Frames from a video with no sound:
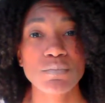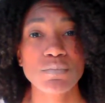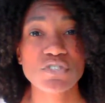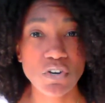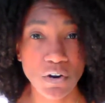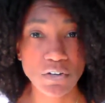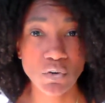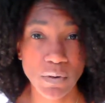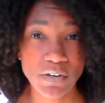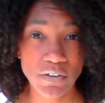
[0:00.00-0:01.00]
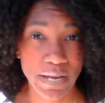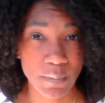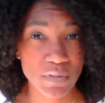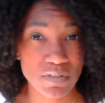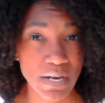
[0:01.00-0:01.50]
start your good
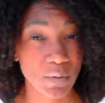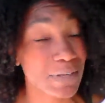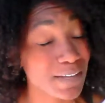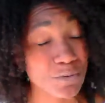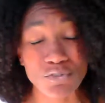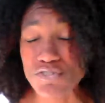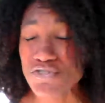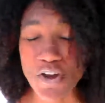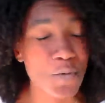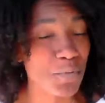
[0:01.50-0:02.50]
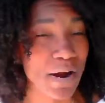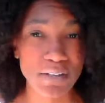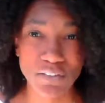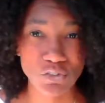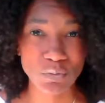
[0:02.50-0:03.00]
habits now. Again, there's no
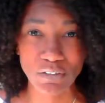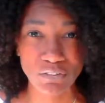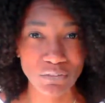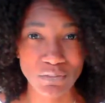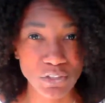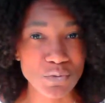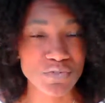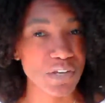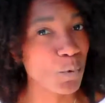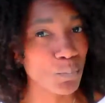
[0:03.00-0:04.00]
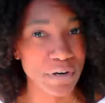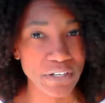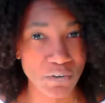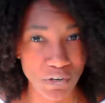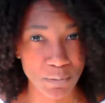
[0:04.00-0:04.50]
product that you can use that will bring
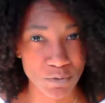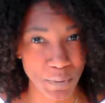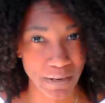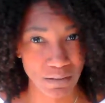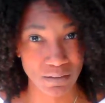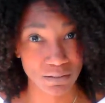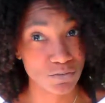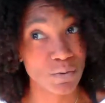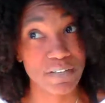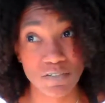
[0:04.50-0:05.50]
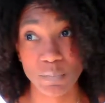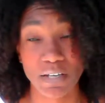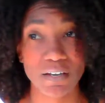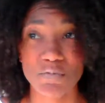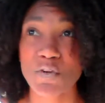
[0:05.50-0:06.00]
your curls back. Trust
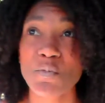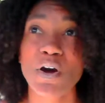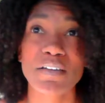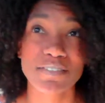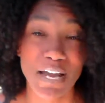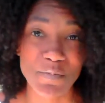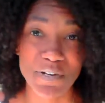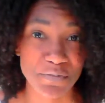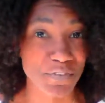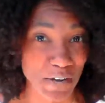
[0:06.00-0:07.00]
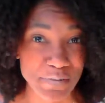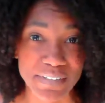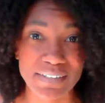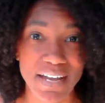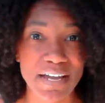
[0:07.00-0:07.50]
me, if there was, I would have found
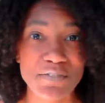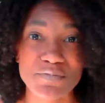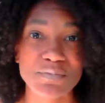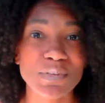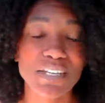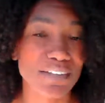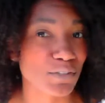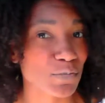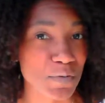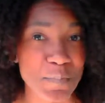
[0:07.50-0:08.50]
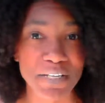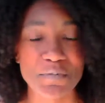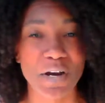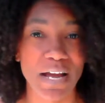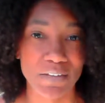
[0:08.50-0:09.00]
it. I kicked over many
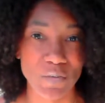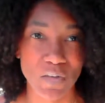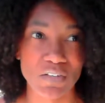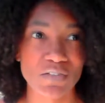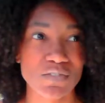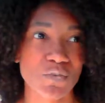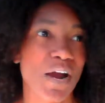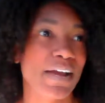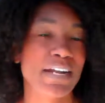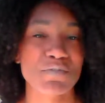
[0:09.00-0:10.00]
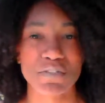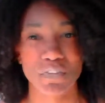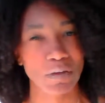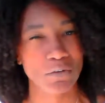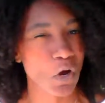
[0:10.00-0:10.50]
rocks and tried
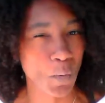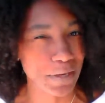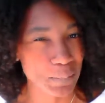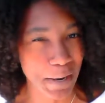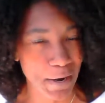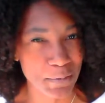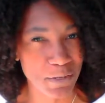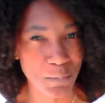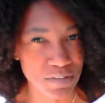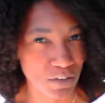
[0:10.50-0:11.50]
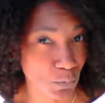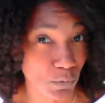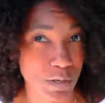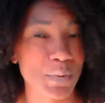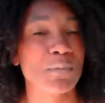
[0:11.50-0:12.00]
everything, knowing in my heart that it wasn't going to
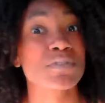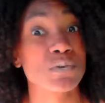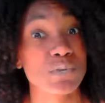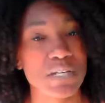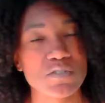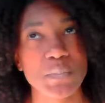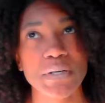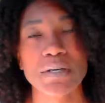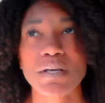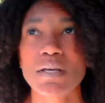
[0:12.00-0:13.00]
work, but I was so desperate.